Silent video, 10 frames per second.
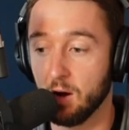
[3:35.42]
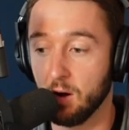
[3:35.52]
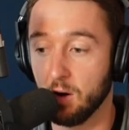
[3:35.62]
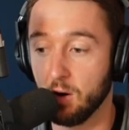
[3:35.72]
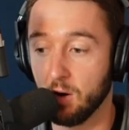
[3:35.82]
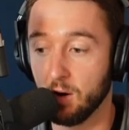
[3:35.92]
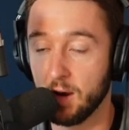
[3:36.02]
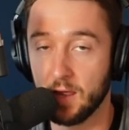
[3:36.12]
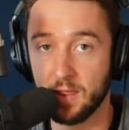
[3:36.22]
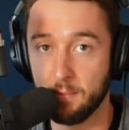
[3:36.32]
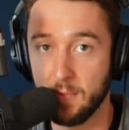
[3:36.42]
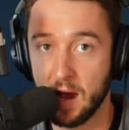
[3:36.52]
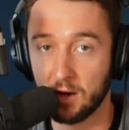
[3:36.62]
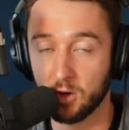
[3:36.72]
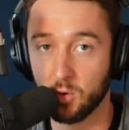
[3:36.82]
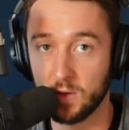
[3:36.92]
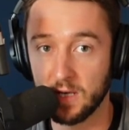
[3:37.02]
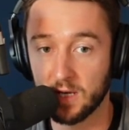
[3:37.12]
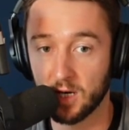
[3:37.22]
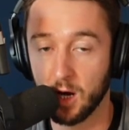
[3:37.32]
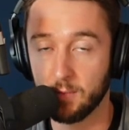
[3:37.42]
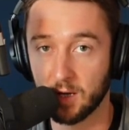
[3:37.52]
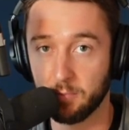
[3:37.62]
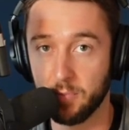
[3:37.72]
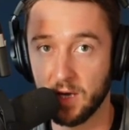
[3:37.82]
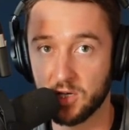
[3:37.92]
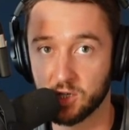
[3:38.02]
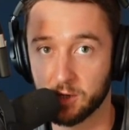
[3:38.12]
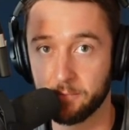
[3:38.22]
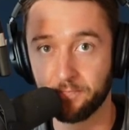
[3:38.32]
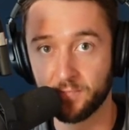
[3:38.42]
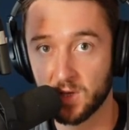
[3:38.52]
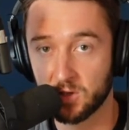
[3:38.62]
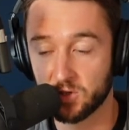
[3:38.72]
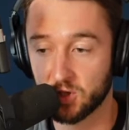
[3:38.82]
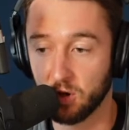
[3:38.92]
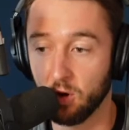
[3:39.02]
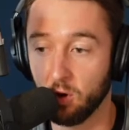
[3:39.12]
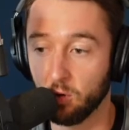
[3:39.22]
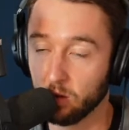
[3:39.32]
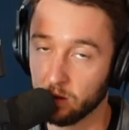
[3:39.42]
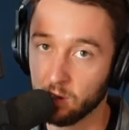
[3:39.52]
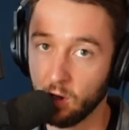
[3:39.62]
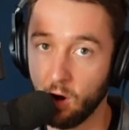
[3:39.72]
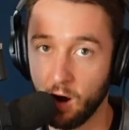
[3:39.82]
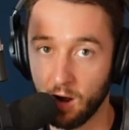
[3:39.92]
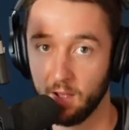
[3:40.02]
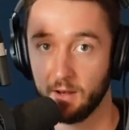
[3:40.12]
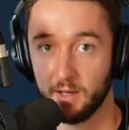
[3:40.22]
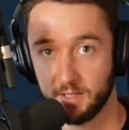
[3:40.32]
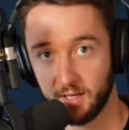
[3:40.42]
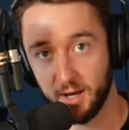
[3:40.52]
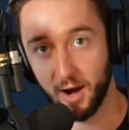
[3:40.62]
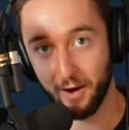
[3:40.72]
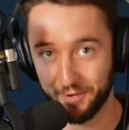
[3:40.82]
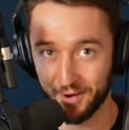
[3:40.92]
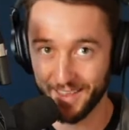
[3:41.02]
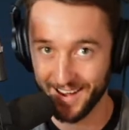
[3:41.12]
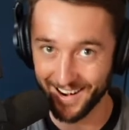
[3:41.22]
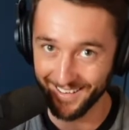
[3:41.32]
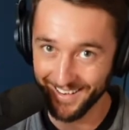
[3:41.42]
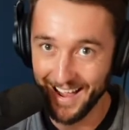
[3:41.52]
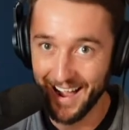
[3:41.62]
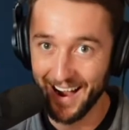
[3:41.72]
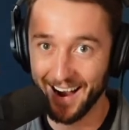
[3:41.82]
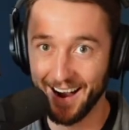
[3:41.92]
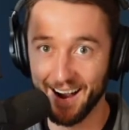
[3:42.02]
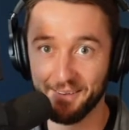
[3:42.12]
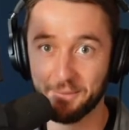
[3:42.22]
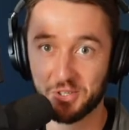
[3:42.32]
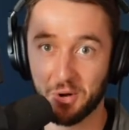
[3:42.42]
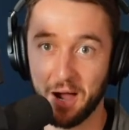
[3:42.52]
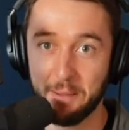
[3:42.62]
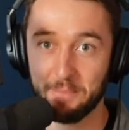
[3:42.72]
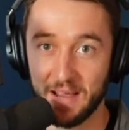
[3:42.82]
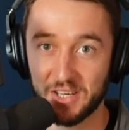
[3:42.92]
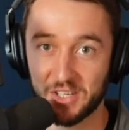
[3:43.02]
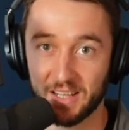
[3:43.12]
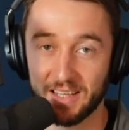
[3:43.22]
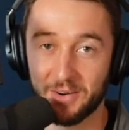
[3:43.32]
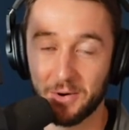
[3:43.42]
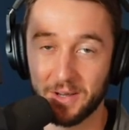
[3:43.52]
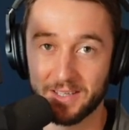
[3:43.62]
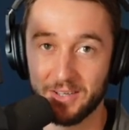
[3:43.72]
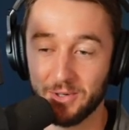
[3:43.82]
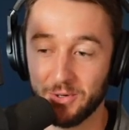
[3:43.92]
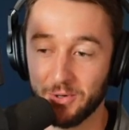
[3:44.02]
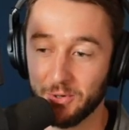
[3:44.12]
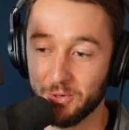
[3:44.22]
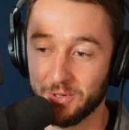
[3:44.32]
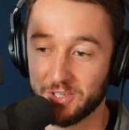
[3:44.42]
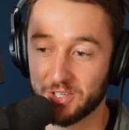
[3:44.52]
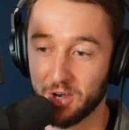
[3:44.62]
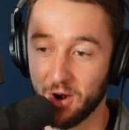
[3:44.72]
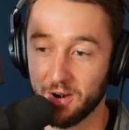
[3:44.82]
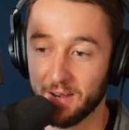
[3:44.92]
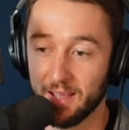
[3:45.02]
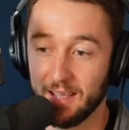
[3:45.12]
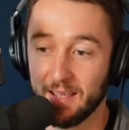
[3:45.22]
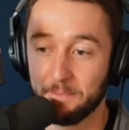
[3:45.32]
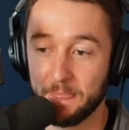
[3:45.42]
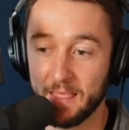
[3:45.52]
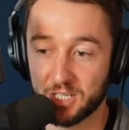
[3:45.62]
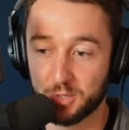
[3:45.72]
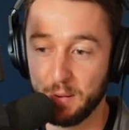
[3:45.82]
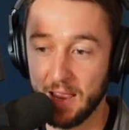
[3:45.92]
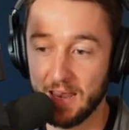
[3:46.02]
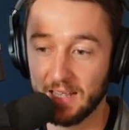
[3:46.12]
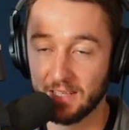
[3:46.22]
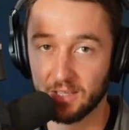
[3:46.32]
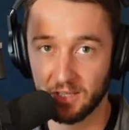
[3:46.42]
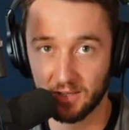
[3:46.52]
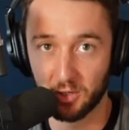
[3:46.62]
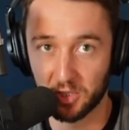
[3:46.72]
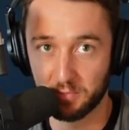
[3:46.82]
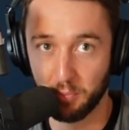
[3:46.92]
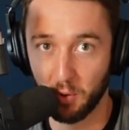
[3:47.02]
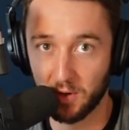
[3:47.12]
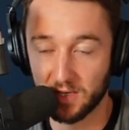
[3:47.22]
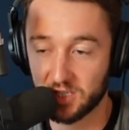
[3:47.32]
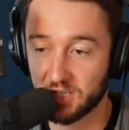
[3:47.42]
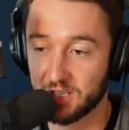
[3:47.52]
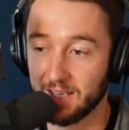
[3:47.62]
on the macroeconomic picture. So lot to cover there. So I'm basically going to start expanding those points